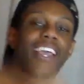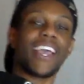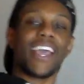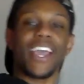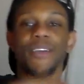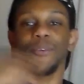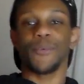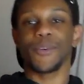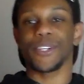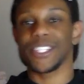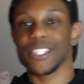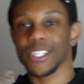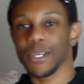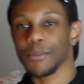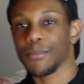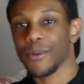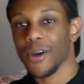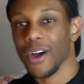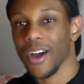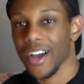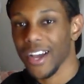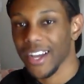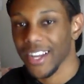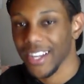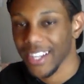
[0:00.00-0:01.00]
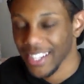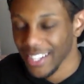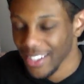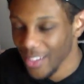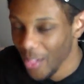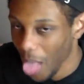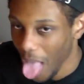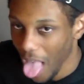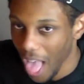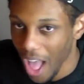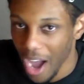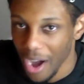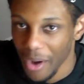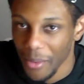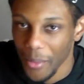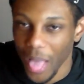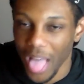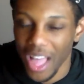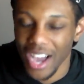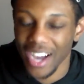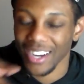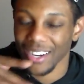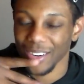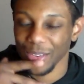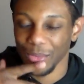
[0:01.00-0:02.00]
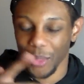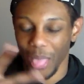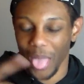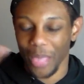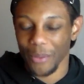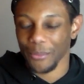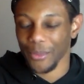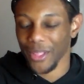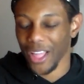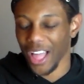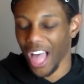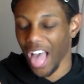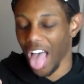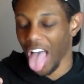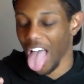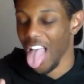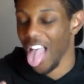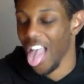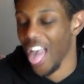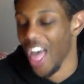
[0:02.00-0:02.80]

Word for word: Hey, what's up, I blah blah